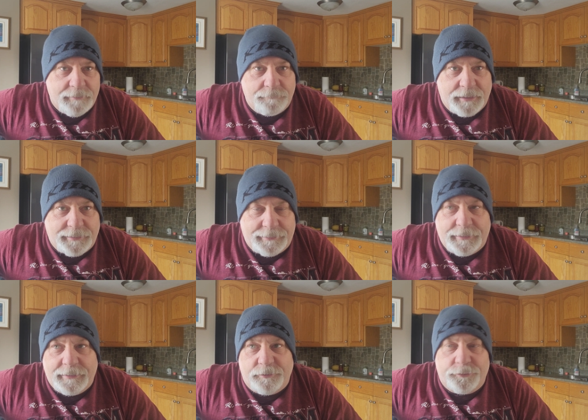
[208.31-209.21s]

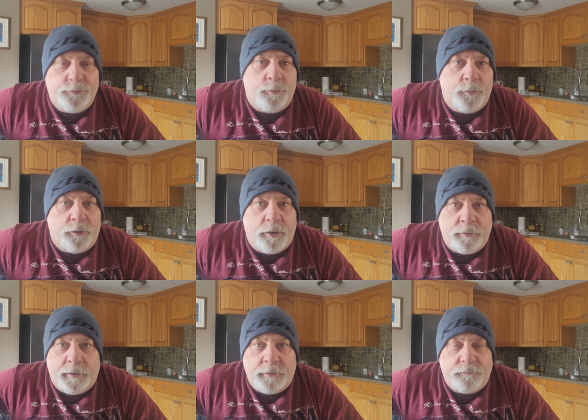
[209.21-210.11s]
basically there's no more
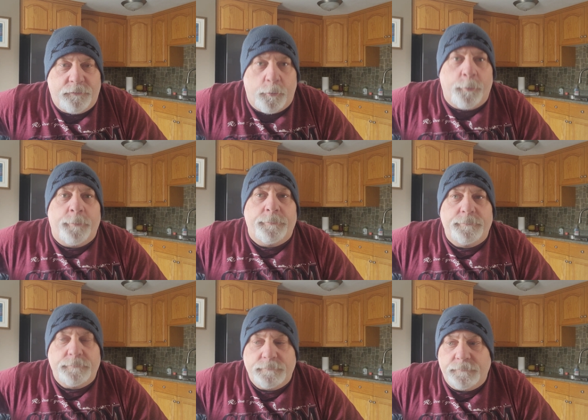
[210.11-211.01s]
online forum
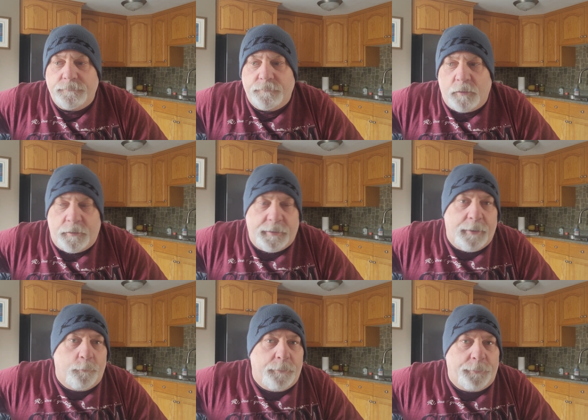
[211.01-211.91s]
on
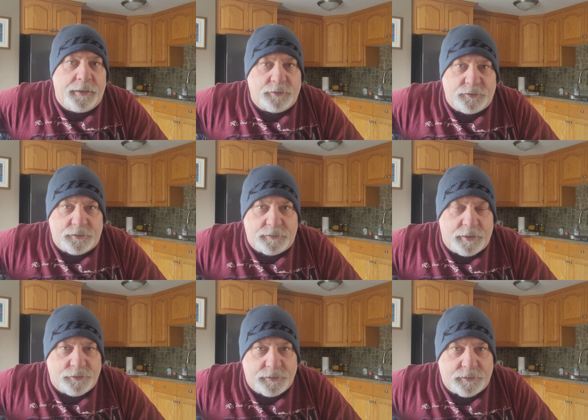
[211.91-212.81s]
that web page. It's,
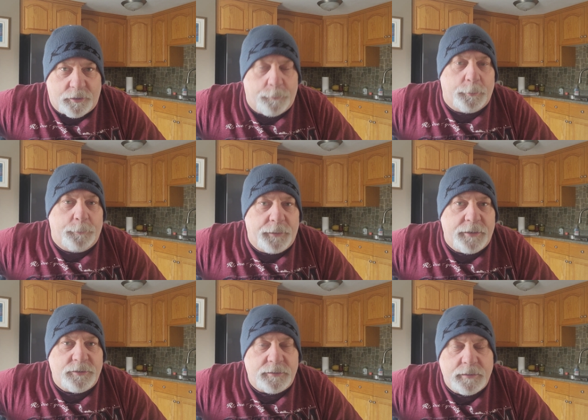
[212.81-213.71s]
it's just a couple of
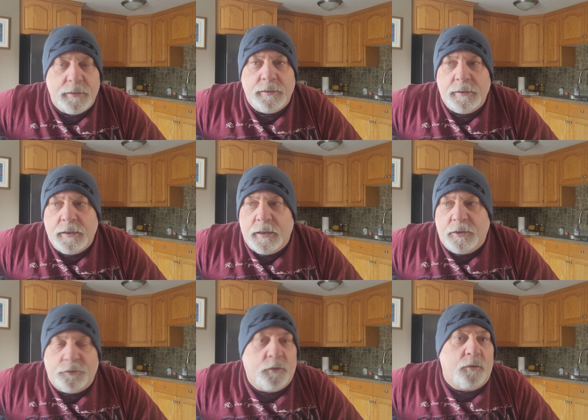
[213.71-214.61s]
pages.
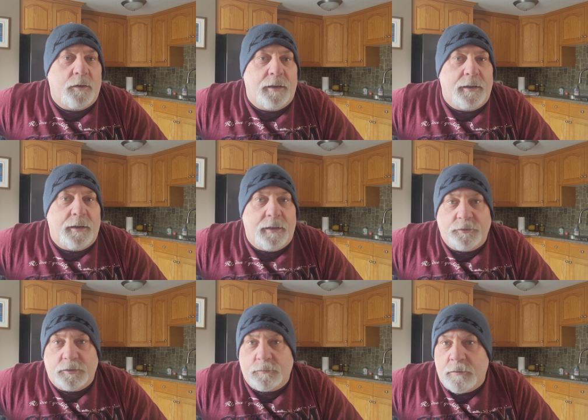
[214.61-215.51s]
So I
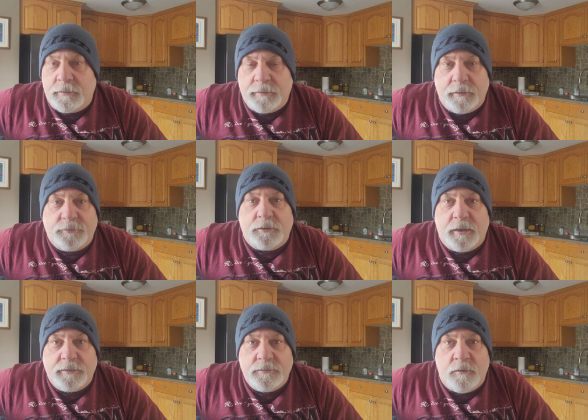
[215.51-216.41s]
just wanted to let you
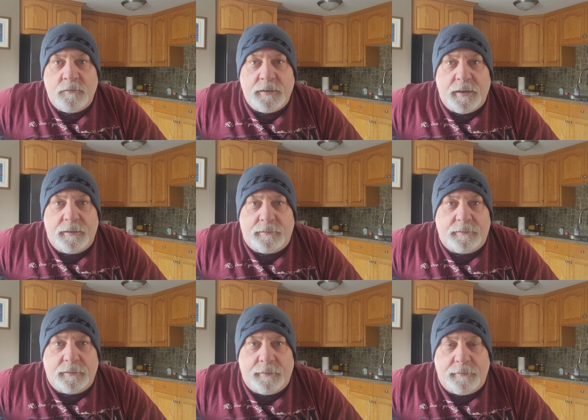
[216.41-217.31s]
guys know that
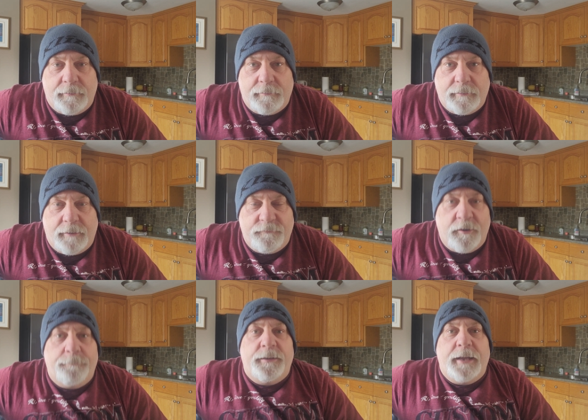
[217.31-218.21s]
uh, I've
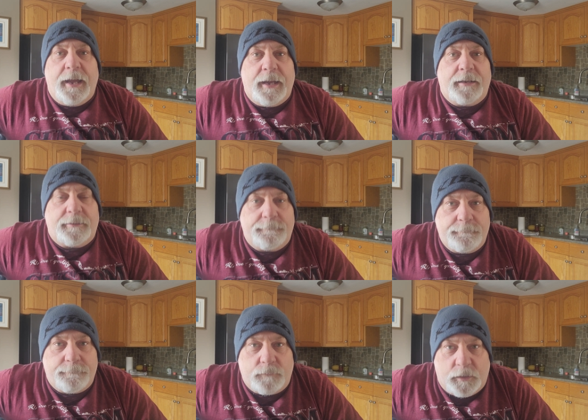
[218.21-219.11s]
not been hacked.
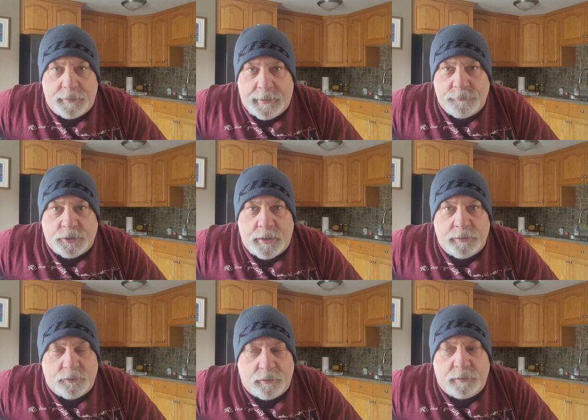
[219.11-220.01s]
The name
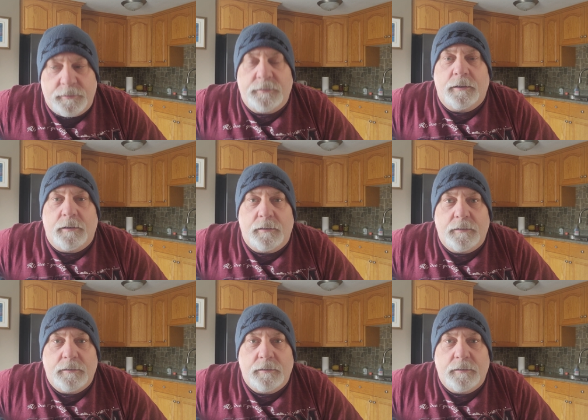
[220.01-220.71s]
change is, uh,